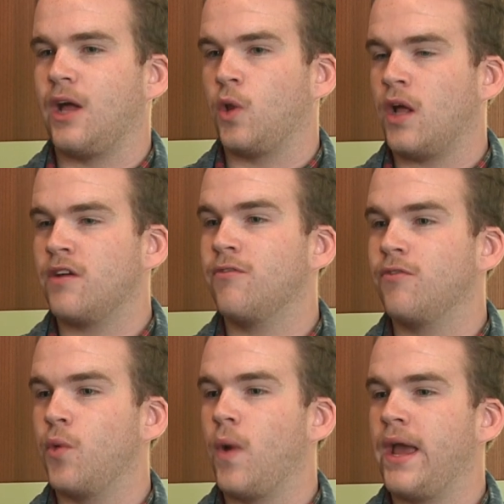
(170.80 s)
a lot of
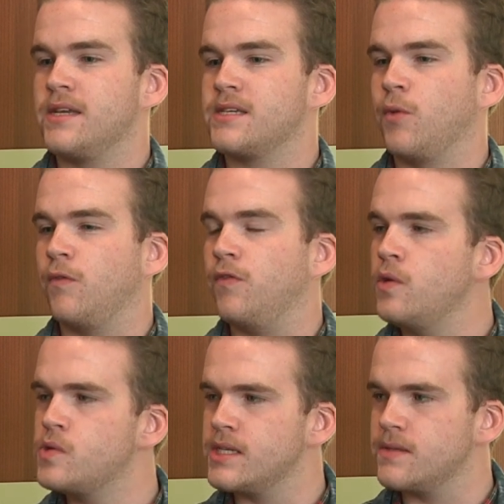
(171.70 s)
the way someone
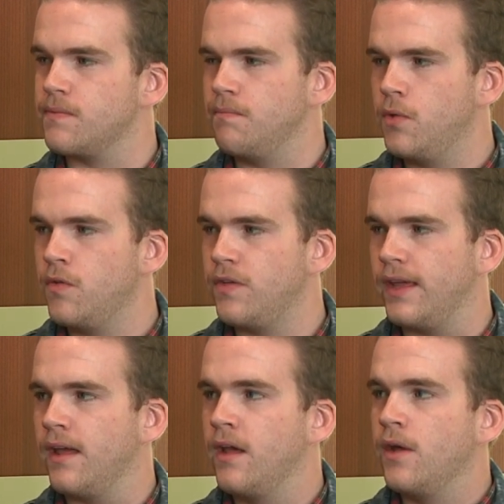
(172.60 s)
views this
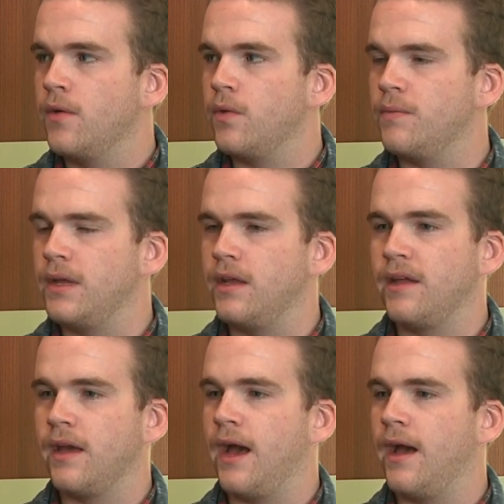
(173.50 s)
movie would
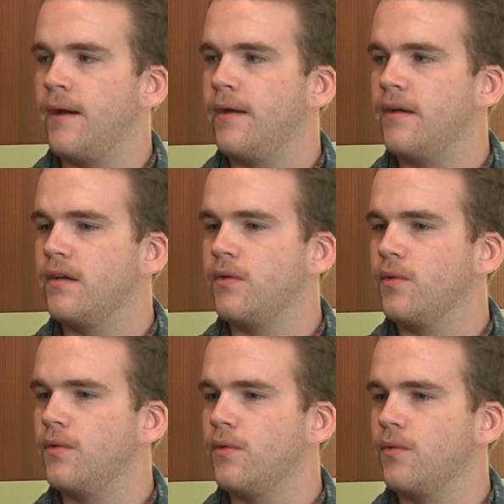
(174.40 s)
be
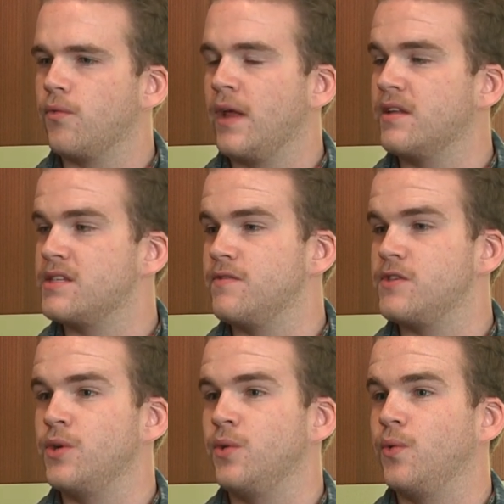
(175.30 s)
relative
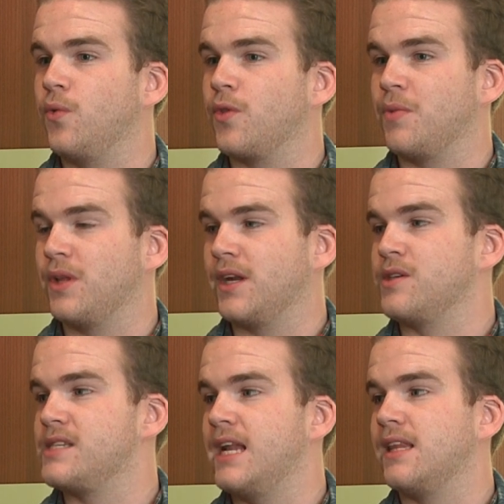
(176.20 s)
to the
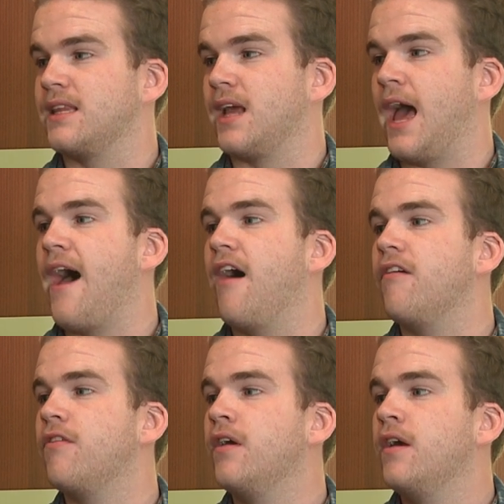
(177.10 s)
political standing that they
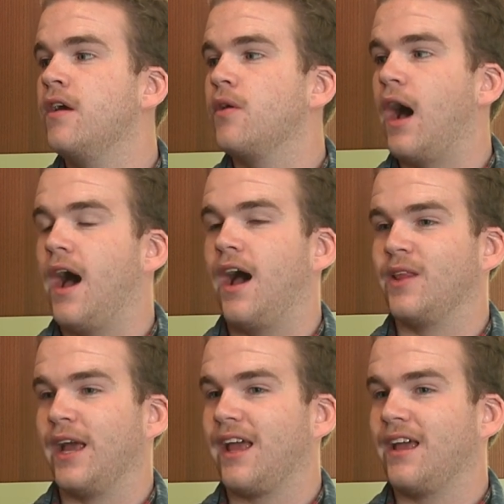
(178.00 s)
have.
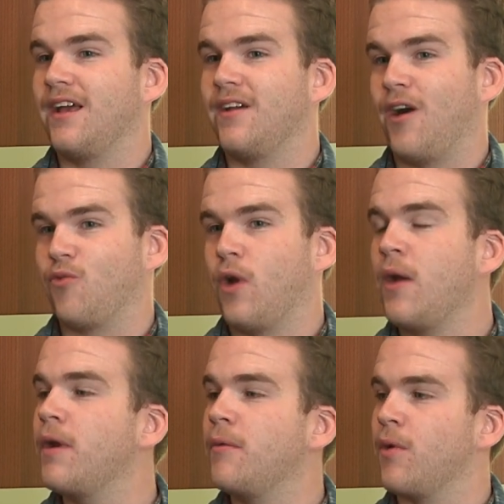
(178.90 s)
Like a
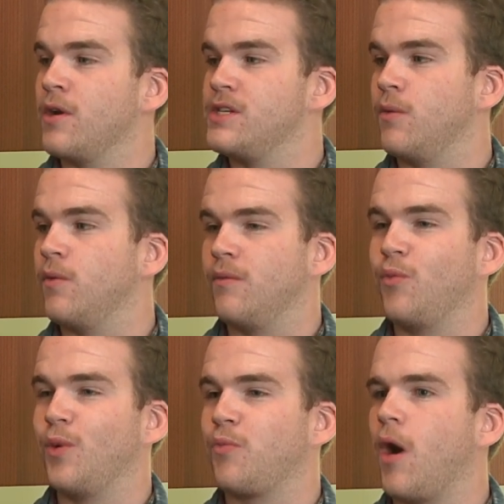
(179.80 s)
right-wing person
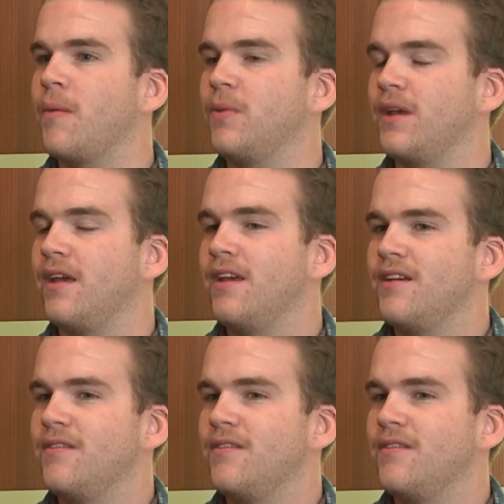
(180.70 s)
would probably